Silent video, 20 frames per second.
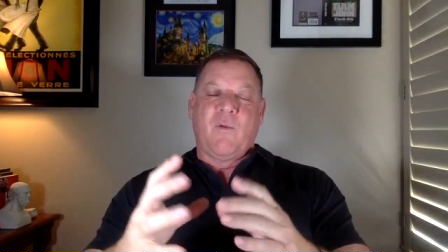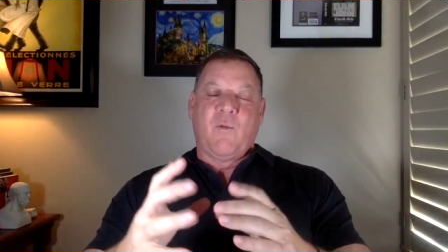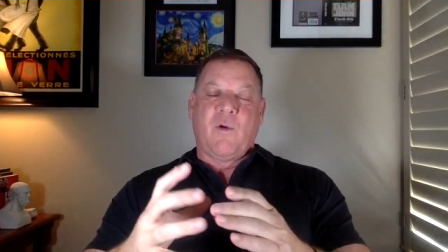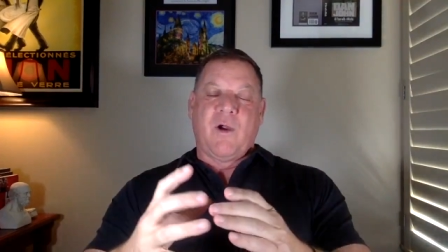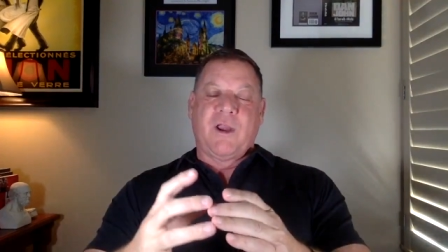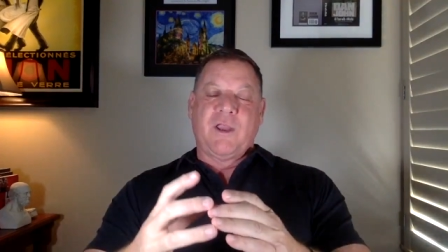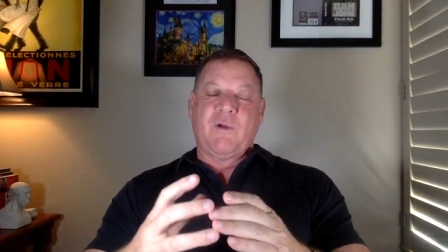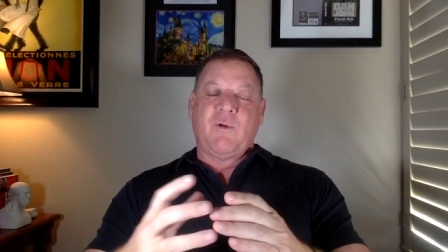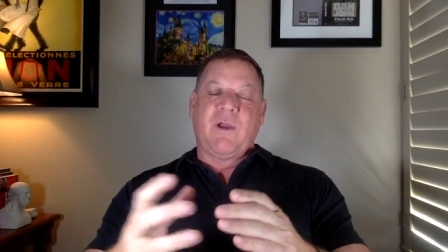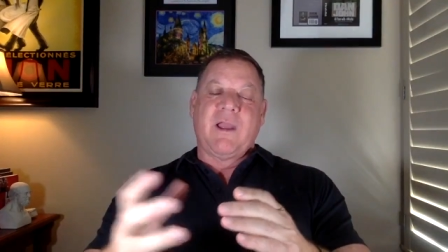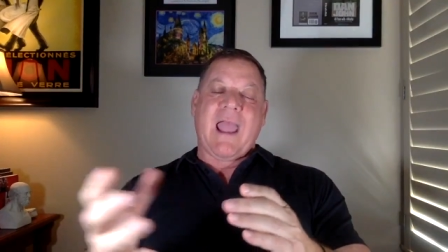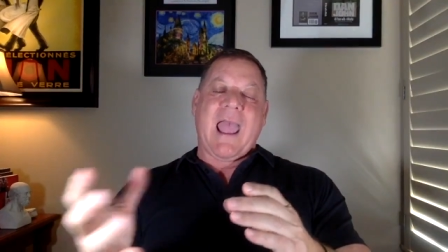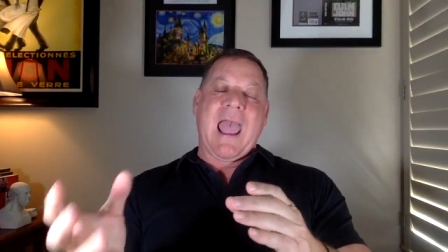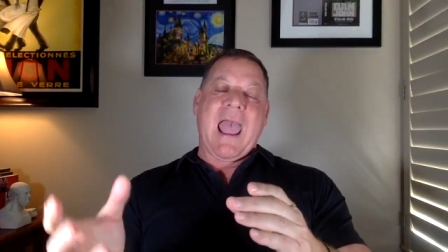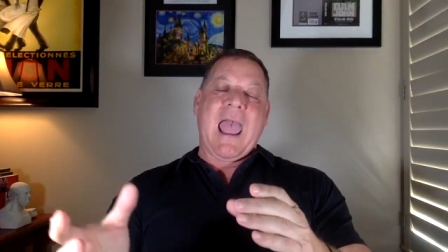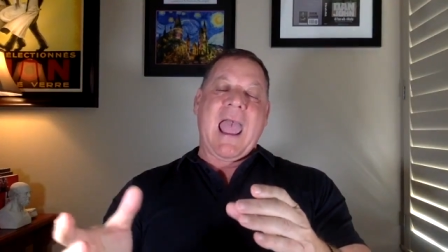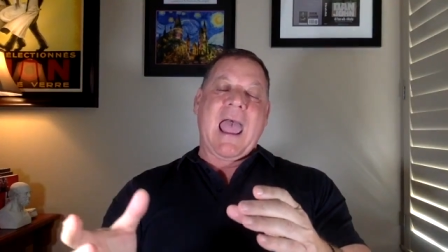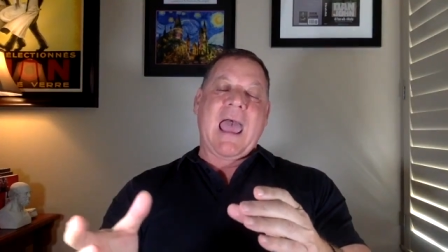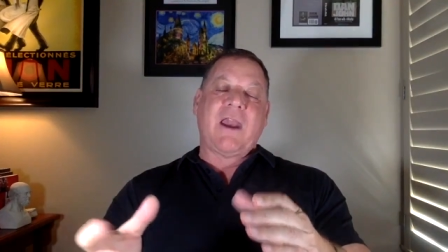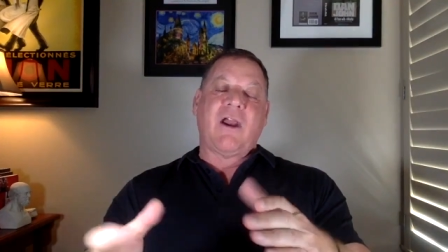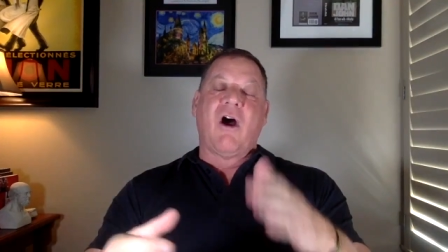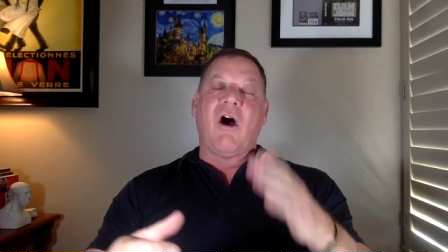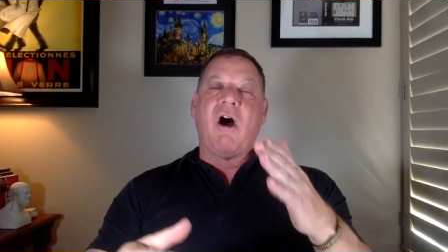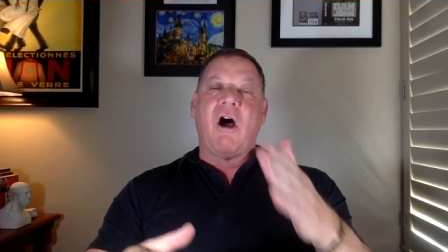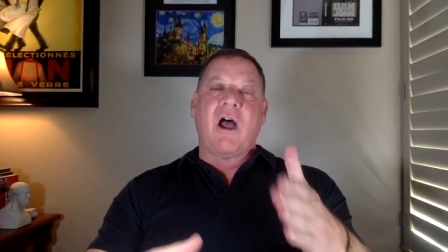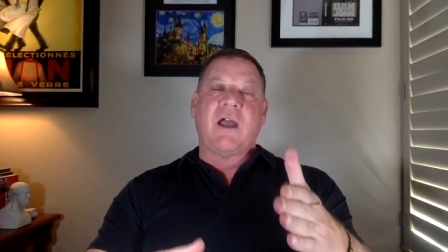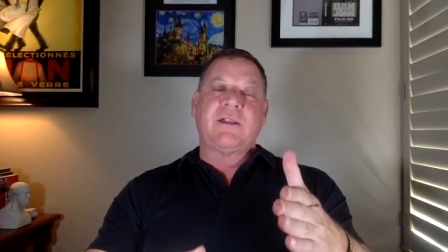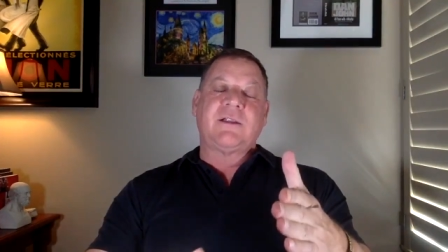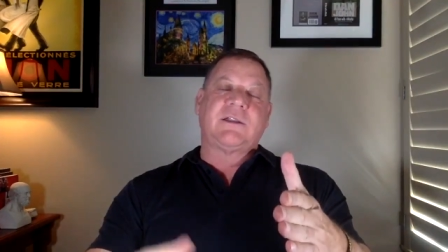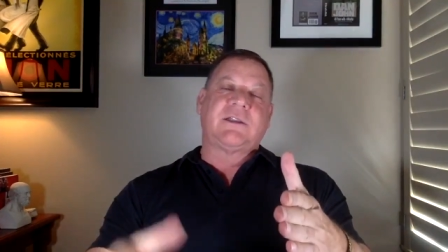where you add
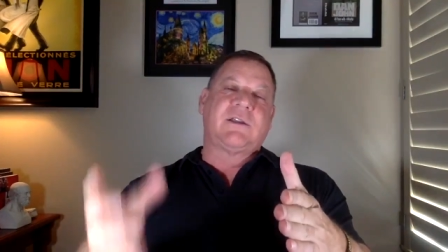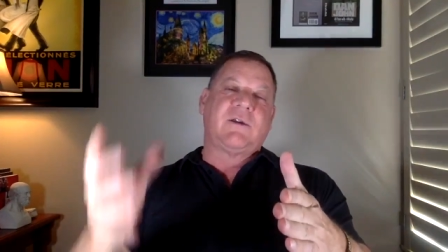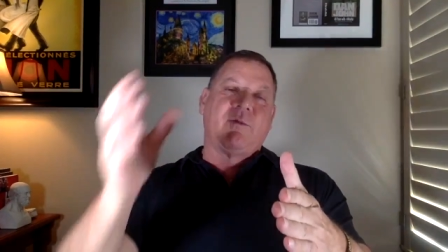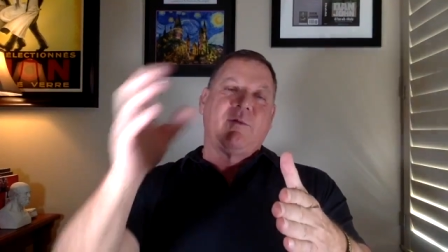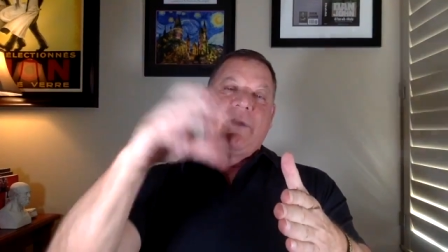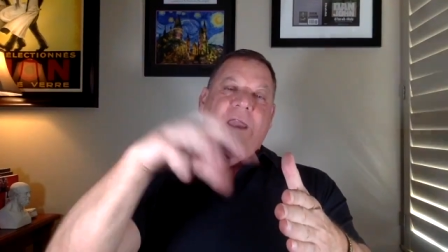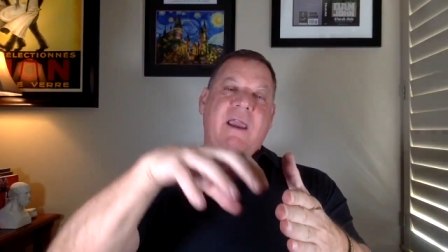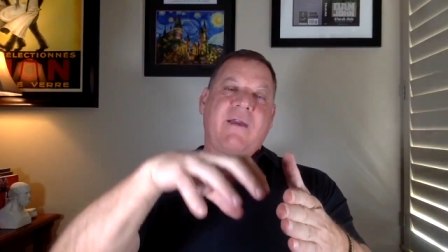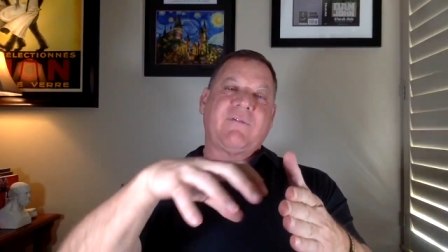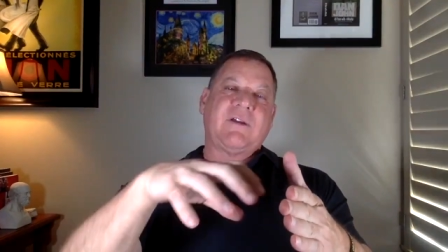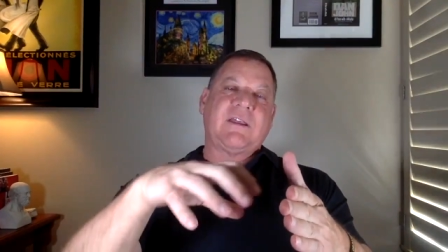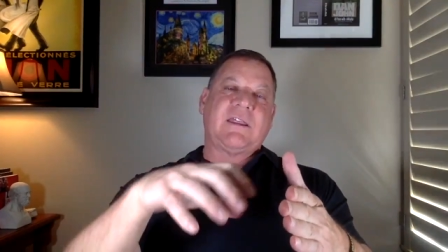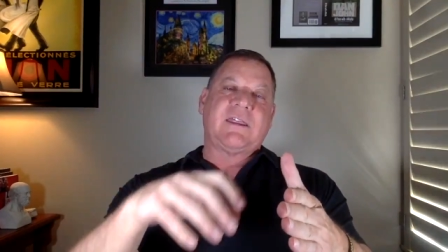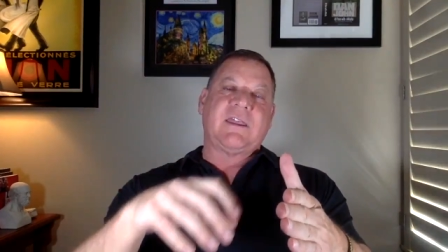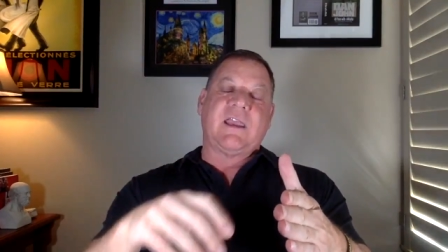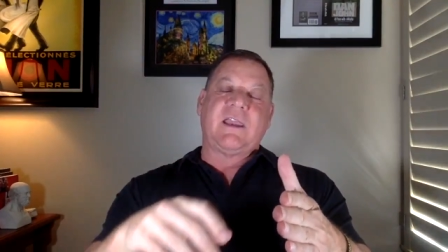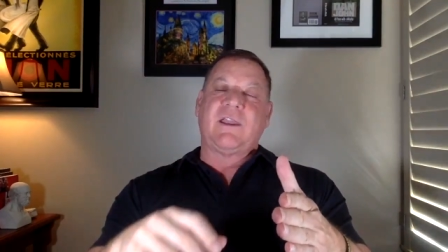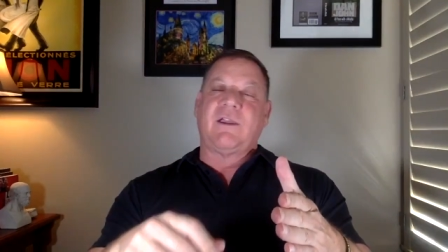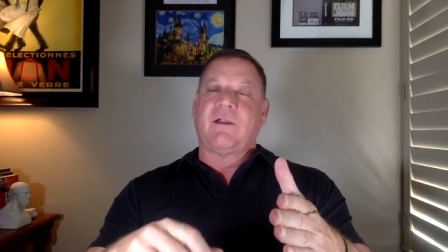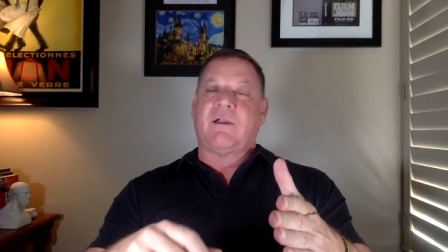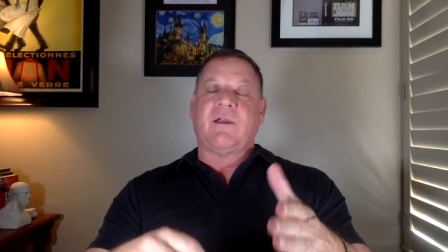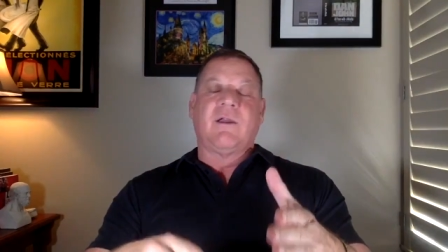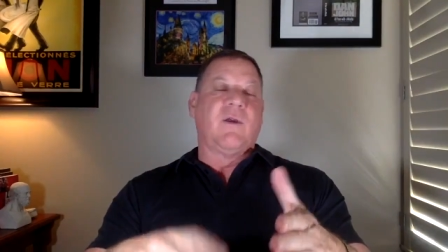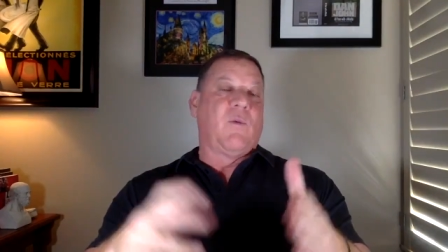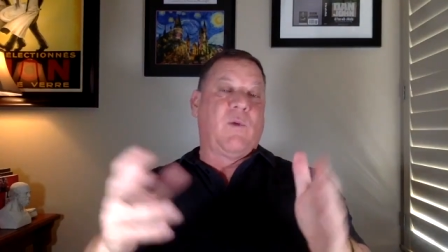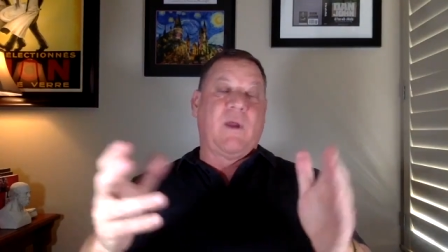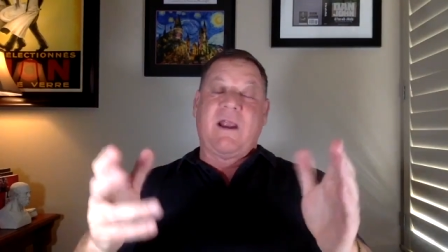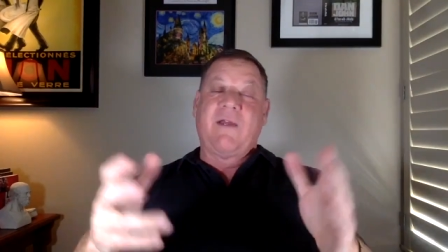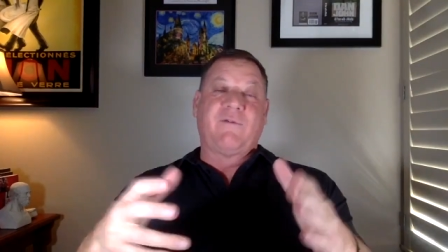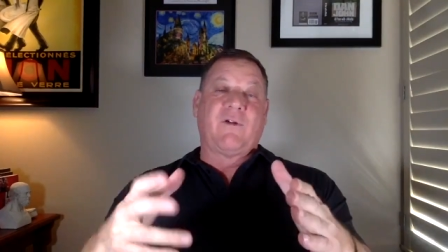on to everything, your,
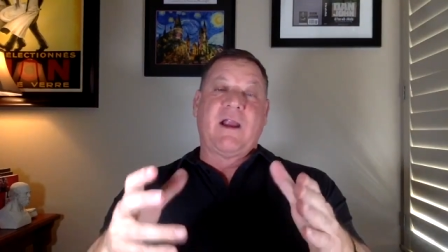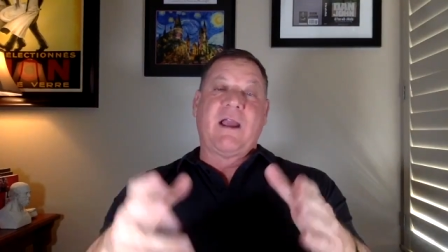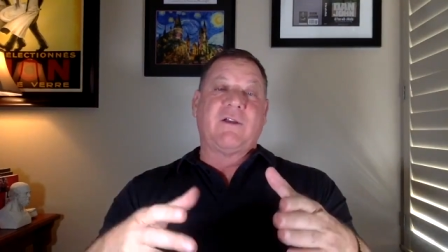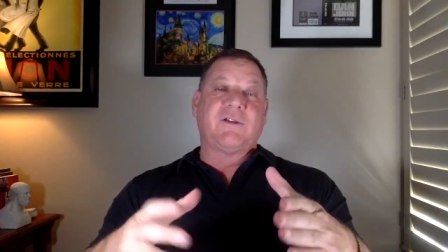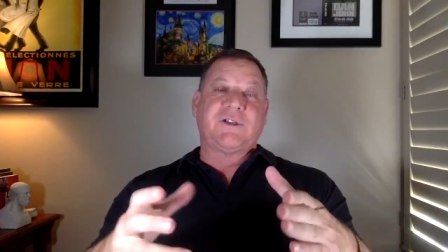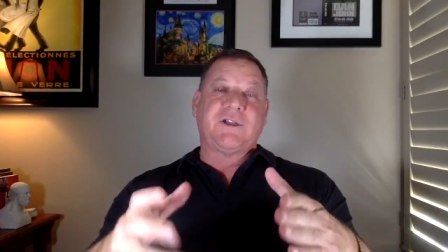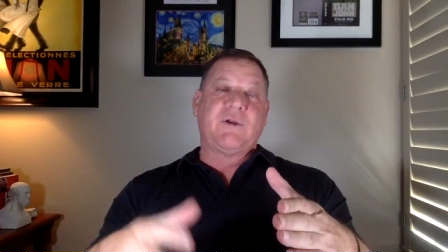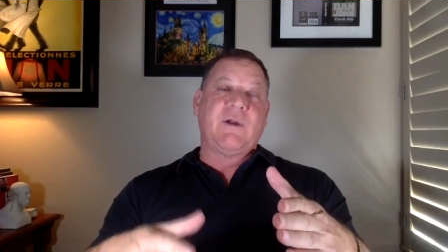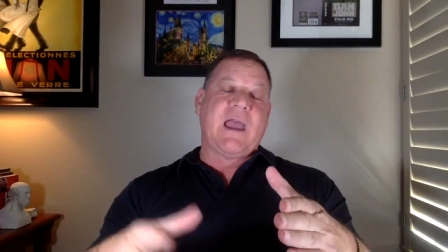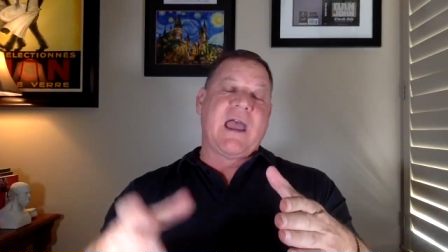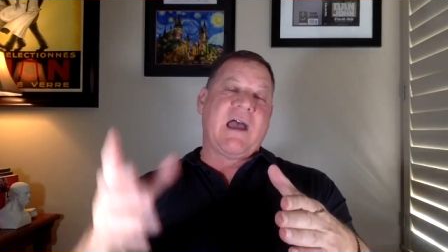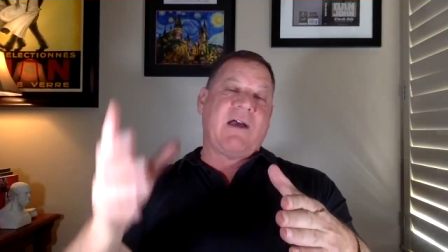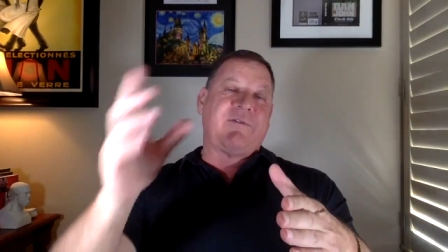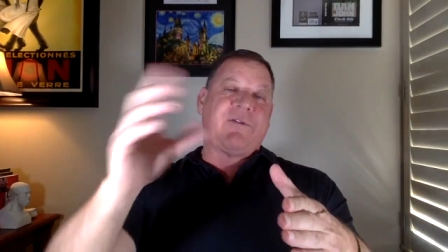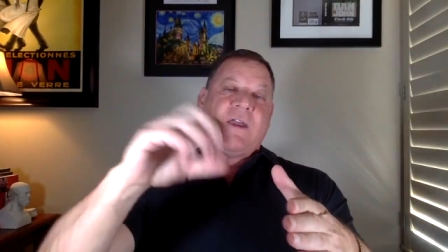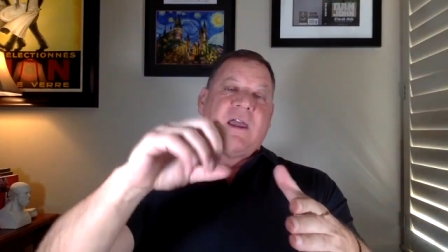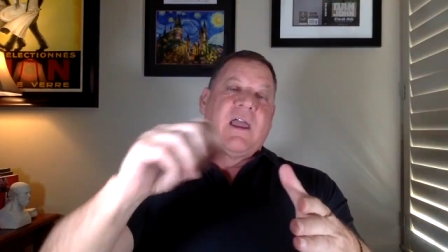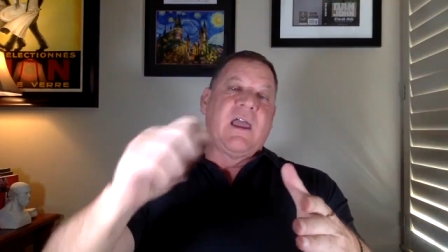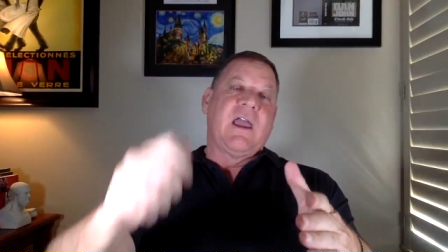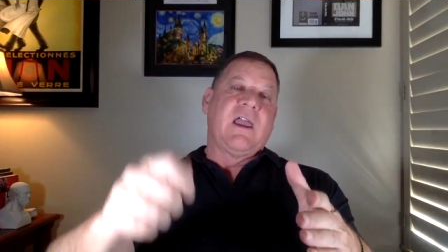whatever else you have,